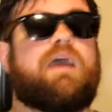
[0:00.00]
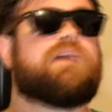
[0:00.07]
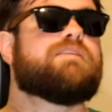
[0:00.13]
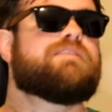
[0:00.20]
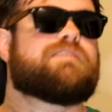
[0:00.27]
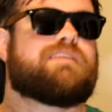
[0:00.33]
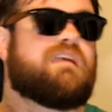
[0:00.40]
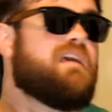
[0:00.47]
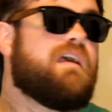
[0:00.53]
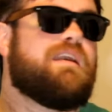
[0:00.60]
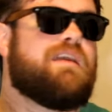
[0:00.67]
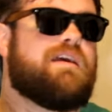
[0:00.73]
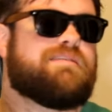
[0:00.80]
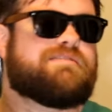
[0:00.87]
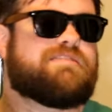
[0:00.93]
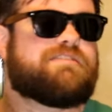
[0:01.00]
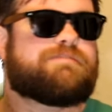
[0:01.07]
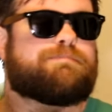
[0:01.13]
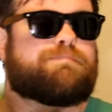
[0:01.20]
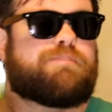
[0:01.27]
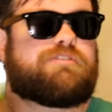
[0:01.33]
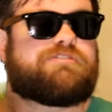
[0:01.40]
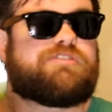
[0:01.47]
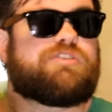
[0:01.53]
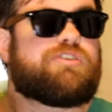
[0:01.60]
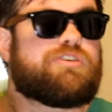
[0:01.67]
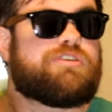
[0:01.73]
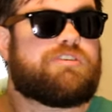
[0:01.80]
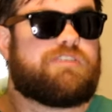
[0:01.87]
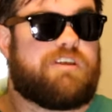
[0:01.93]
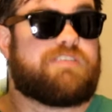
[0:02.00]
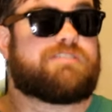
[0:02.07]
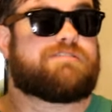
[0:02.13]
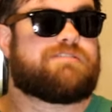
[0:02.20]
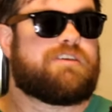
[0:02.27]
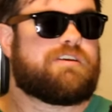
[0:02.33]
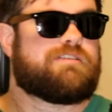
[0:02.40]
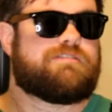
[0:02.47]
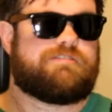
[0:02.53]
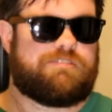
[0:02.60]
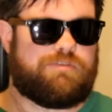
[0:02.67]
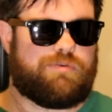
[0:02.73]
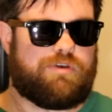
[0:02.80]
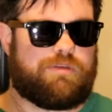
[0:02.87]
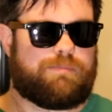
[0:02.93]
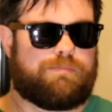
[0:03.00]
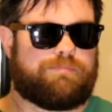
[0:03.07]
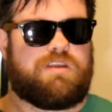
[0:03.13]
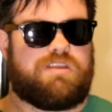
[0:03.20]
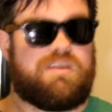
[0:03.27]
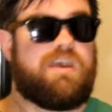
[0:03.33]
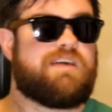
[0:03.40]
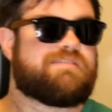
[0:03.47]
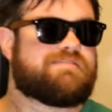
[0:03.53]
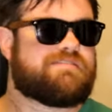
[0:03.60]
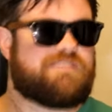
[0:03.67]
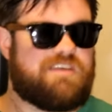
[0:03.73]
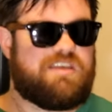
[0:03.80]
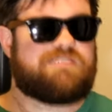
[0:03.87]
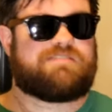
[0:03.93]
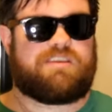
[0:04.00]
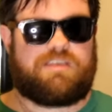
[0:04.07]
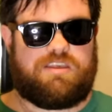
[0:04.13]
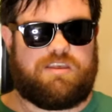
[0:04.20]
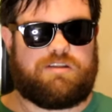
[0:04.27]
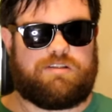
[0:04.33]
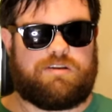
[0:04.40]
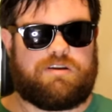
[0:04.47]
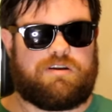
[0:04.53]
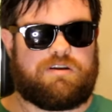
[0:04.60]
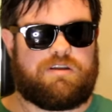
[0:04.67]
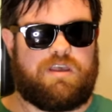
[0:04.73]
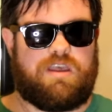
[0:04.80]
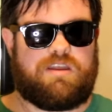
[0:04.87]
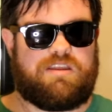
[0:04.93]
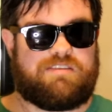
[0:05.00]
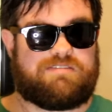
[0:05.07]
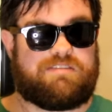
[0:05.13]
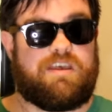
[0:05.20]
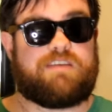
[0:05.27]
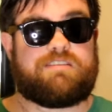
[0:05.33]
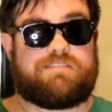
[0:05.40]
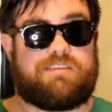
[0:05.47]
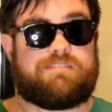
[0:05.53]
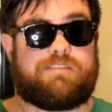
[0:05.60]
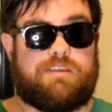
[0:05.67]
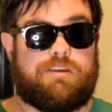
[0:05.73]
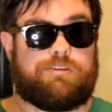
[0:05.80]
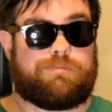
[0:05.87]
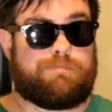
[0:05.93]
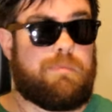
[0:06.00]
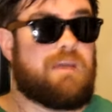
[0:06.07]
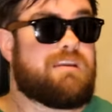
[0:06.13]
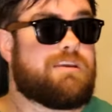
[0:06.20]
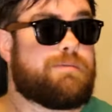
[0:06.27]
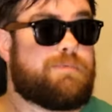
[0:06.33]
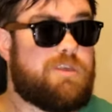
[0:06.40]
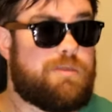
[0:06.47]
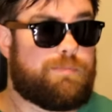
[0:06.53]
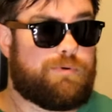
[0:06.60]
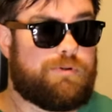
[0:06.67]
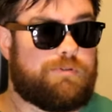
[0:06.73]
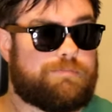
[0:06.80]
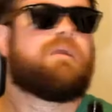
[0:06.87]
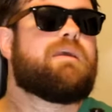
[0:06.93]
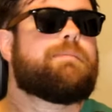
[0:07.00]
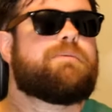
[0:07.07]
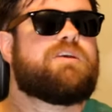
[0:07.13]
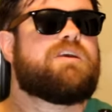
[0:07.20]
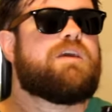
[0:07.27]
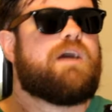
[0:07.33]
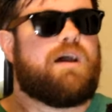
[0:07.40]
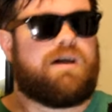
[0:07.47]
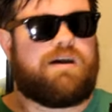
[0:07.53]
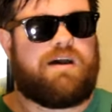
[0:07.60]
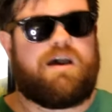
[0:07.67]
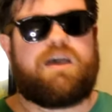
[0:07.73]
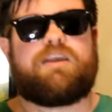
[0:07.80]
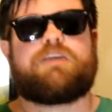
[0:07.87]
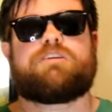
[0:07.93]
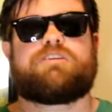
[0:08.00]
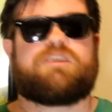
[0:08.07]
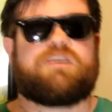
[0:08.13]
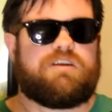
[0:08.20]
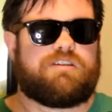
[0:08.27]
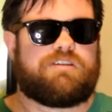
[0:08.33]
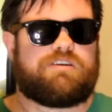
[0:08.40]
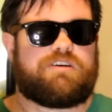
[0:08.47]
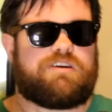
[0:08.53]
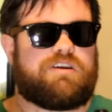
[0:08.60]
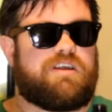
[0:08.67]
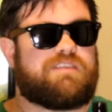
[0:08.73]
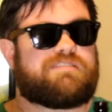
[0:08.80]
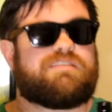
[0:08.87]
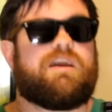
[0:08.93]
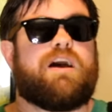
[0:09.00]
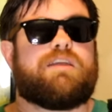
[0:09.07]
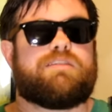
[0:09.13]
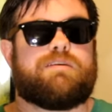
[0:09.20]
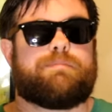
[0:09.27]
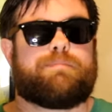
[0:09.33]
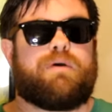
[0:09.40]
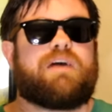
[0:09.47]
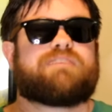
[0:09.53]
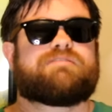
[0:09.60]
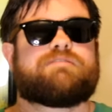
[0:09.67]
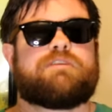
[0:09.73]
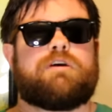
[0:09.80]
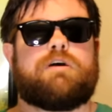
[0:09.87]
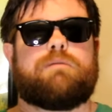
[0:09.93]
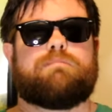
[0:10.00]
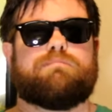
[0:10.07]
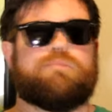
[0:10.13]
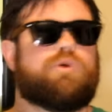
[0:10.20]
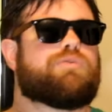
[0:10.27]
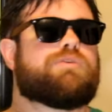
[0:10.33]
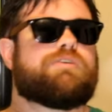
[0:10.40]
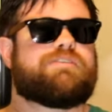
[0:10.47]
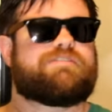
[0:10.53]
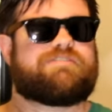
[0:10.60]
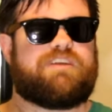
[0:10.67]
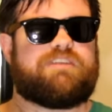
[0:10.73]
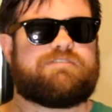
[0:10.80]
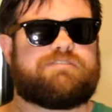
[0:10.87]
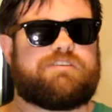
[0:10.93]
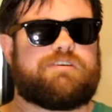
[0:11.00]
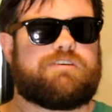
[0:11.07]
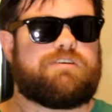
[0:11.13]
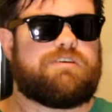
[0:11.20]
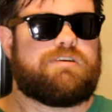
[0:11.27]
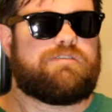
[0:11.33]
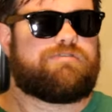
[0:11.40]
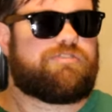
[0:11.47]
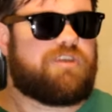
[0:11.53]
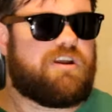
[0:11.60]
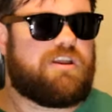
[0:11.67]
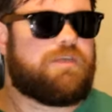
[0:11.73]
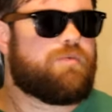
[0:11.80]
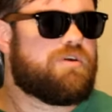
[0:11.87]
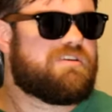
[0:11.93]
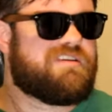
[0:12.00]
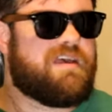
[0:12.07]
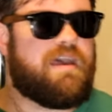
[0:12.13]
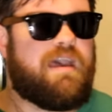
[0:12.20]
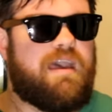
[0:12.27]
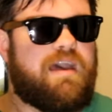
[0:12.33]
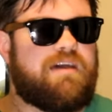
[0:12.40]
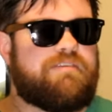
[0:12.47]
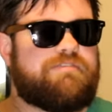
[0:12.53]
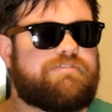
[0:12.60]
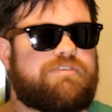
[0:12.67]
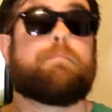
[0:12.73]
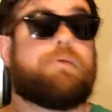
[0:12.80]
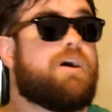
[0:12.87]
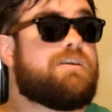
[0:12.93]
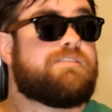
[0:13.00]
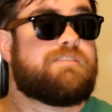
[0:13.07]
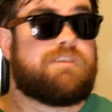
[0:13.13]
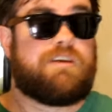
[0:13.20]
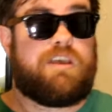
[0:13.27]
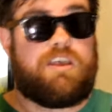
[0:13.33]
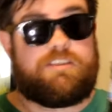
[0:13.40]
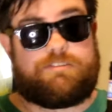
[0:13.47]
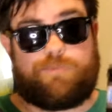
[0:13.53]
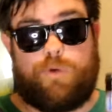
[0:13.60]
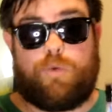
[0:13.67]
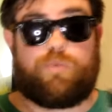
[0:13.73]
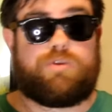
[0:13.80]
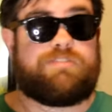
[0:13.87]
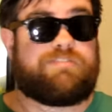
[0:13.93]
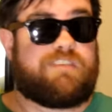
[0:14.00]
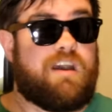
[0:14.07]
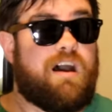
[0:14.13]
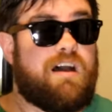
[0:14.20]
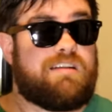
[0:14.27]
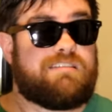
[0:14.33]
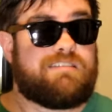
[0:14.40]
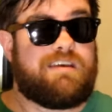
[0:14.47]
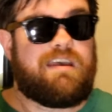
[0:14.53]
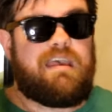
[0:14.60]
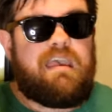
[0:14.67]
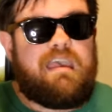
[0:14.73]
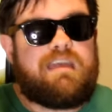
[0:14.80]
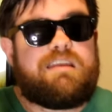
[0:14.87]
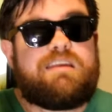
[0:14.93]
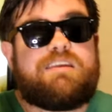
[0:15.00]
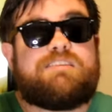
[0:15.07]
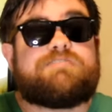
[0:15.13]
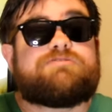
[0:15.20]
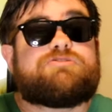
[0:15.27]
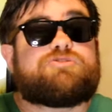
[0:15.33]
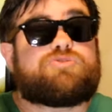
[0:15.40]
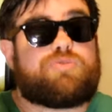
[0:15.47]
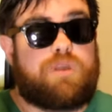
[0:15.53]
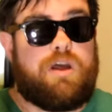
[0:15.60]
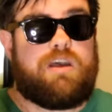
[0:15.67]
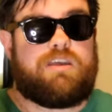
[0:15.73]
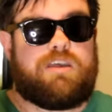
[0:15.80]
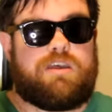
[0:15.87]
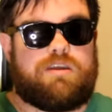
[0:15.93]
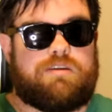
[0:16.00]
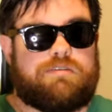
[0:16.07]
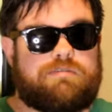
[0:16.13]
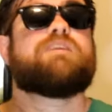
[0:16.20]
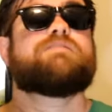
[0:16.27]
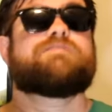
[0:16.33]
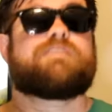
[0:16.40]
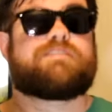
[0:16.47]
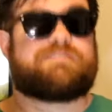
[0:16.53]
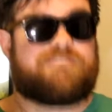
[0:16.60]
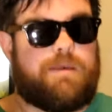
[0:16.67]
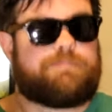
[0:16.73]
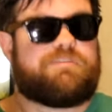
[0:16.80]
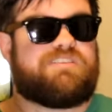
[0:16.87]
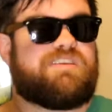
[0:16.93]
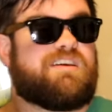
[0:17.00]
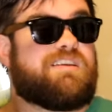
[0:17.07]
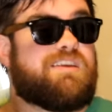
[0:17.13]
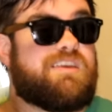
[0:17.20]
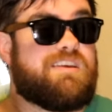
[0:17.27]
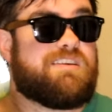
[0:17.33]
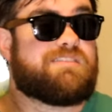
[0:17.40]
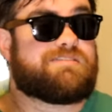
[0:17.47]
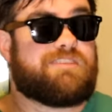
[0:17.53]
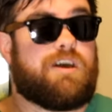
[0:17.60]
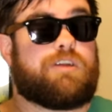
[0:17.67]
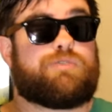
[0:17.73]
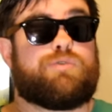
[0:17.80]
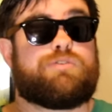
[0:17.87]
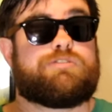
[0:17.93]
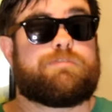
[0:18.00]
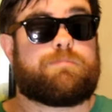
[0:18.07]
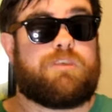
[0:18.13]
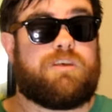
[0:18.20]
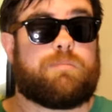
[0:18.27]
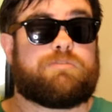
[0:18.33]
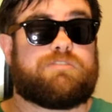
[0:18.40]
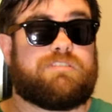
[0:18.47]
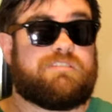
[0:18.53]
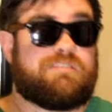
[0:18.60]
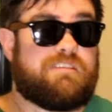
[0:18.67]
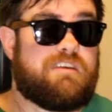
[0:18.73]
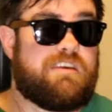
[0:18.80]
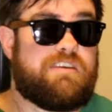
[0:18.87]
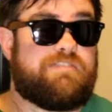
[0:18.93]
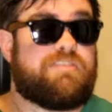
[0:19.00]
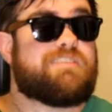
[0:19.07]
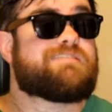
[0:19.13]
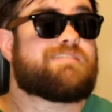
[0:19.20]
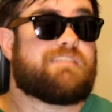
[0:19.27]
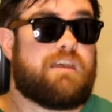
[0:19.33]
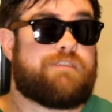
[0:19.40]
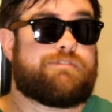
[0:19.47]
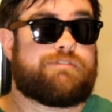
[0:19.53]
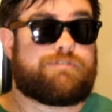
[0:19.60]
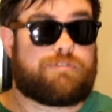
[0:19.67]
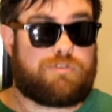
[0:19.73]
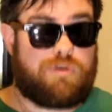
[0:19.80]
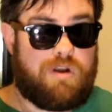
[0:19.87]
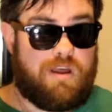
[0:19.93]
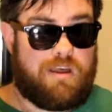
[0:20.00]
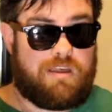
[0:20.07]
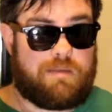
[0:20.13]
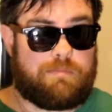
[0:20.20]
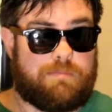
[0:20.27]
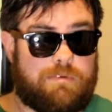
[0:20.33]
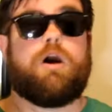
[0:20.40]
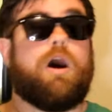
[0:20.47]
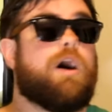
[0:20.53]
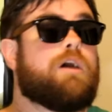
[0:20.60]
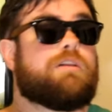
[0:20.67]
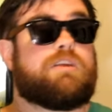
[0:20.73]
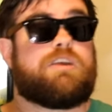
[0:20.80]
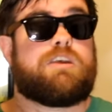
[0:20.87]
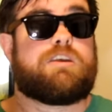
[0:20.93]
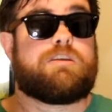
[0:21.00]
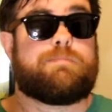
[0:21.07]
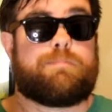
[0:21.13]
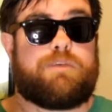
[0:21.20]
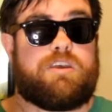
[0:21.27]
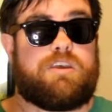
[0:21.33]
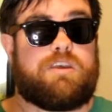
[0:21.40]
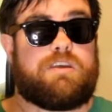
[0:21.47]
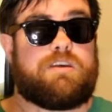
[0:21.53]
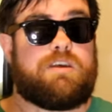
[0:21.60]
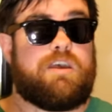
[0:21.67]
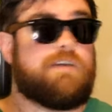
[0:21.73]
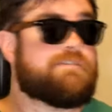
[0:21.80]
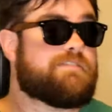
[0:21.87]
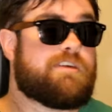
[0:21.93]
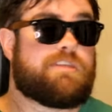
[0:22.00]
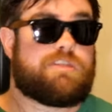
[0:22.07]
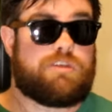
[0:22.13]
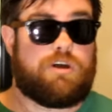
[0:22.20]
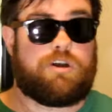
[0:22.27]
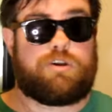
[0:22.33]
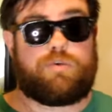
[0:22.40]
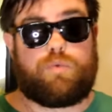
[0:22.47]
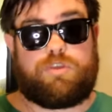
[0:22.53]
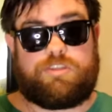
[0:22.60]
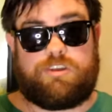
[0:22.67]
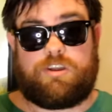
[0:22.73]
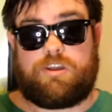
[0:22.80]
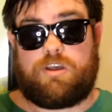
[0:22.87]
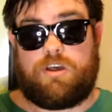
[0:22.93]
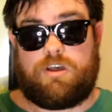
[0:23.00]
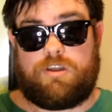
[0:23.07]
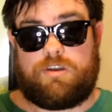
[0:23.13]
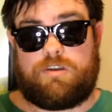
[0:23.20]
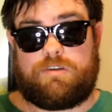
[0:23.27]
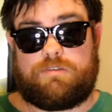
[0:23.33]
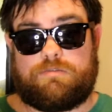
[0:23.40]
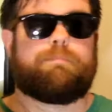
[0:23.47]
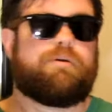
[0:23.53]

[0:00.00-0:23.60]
And Ken has this paternal instinct to him. Yes, he's a killer, and he says he's killed many people. Maybe a hired killer is not the best moral center for anyone to have, but it's what we've got, and he's trying. He has accepted that he is not going to be able to leave his life of crime. All he can be is a thug with a gun.